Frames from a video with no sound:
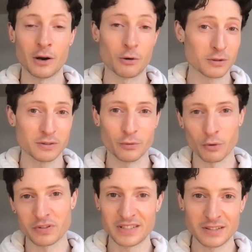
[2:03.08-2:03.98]
across the
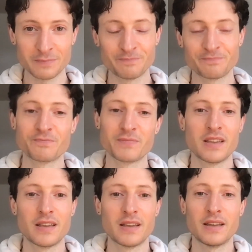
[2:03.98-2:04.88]
fourth season.
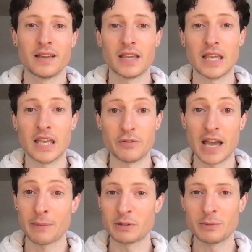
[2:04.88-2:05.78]
If you
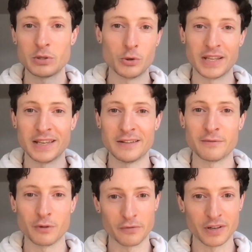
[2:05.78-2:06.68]
happen to be tuning
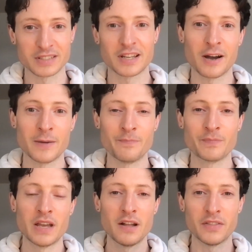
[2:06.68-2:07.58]
in for the first time,
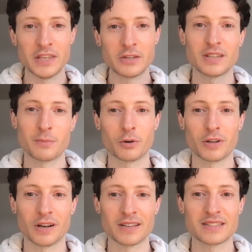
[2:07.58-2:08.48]
the EcoSend
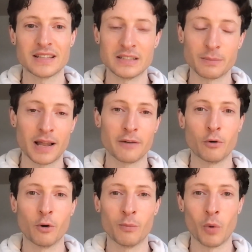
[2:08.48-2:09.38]
podcast is a
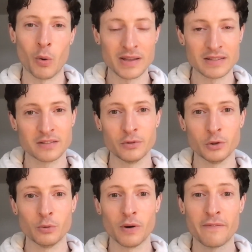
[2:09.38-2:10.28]
platform where we
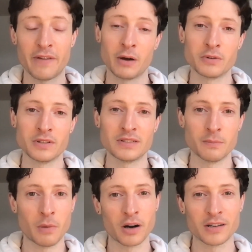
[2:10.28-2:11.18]
interview founders,
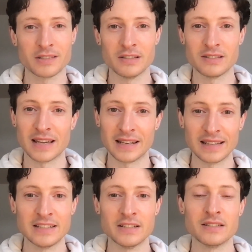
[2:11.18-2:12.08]
marketers, and
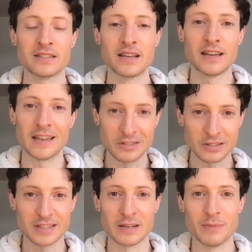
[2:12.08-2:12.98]
leaders in
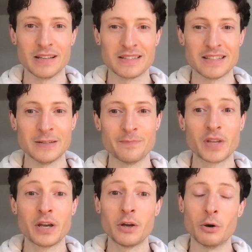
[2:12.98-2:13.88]
sustainability
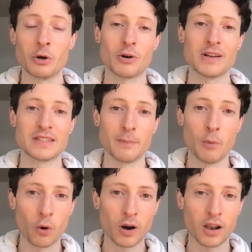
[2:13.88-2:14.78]
who are creating
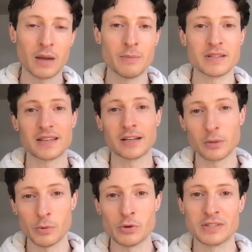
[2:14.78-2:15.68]
more climate and
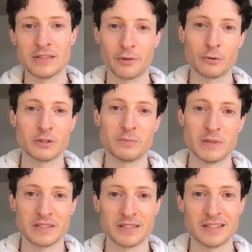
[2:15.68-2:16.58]
community-focused
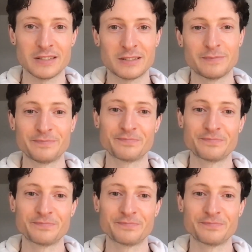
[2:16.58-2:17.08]
businesses.